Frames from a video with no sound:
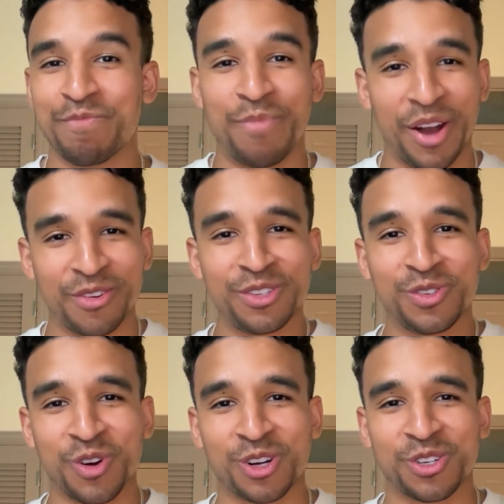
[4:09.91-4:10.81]
Better
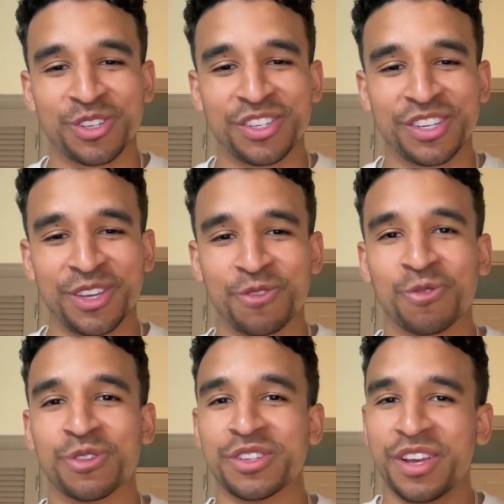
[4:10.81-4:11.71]
instructions
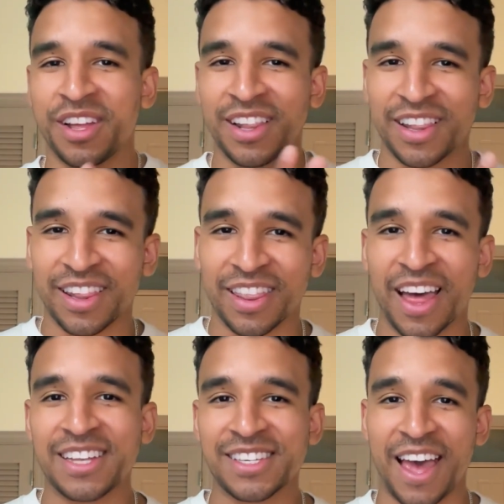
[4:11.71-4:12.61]
equals
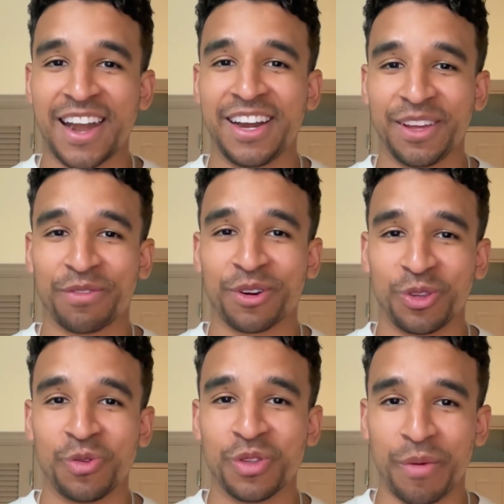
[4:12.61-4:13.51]
less editing for
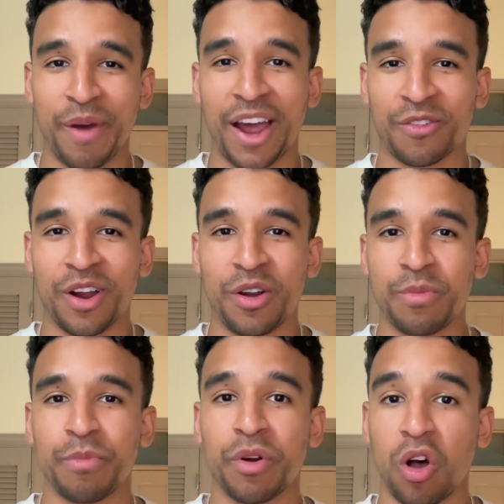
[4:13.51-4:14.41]
you in the background,
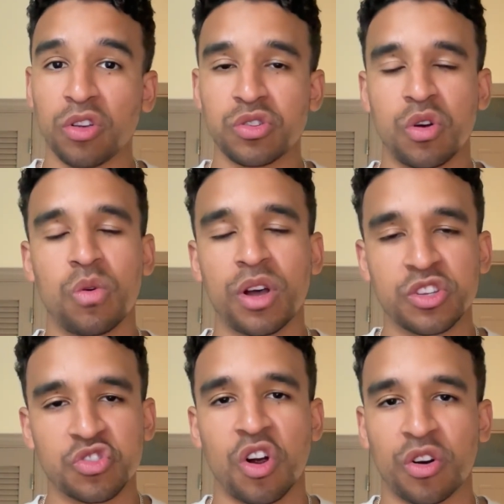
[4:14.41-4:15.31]
but also a
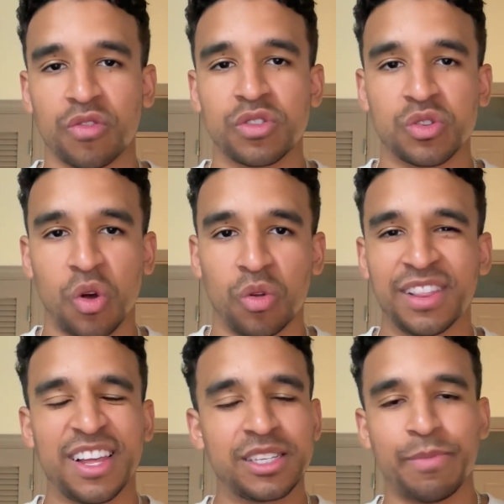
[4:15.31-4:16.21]
stronger result,
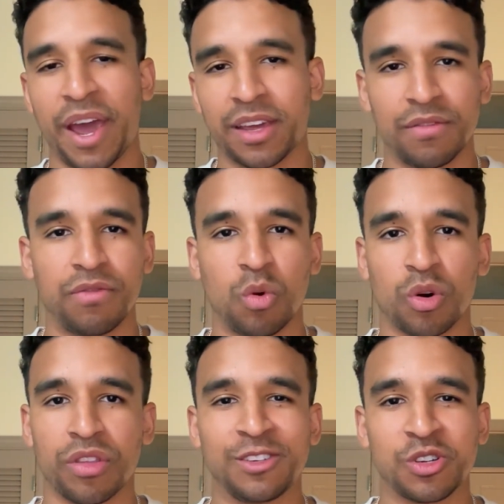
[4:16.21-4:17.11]
less back and
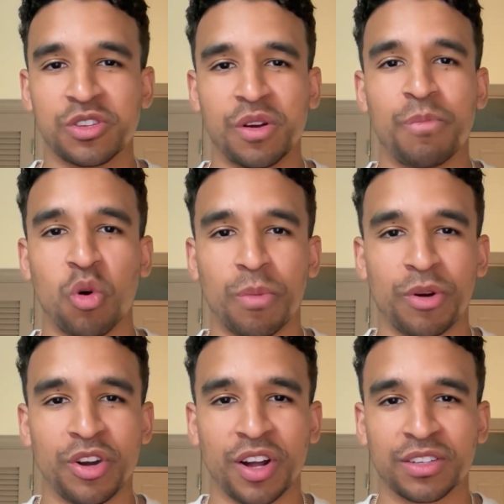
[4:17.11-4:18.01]
forth, and just a more
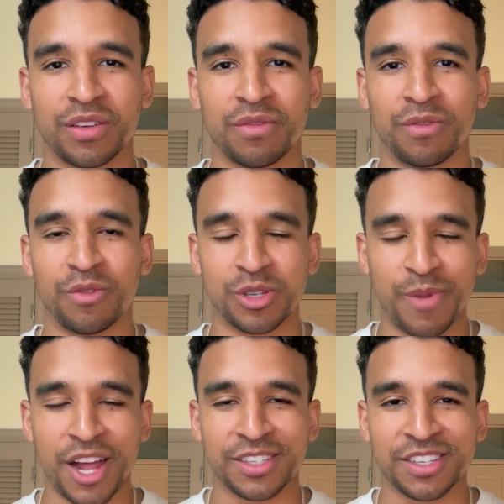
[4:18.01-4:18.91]
productive
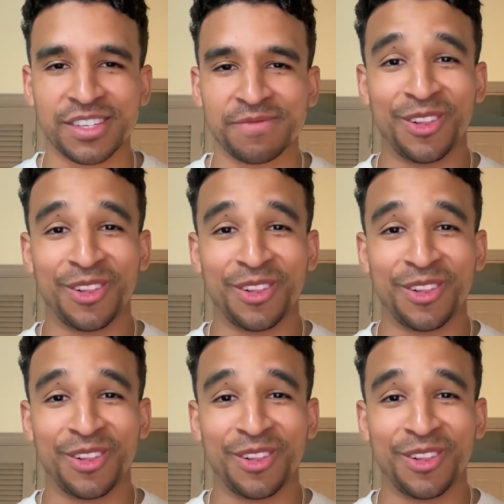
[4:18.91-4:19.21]
response.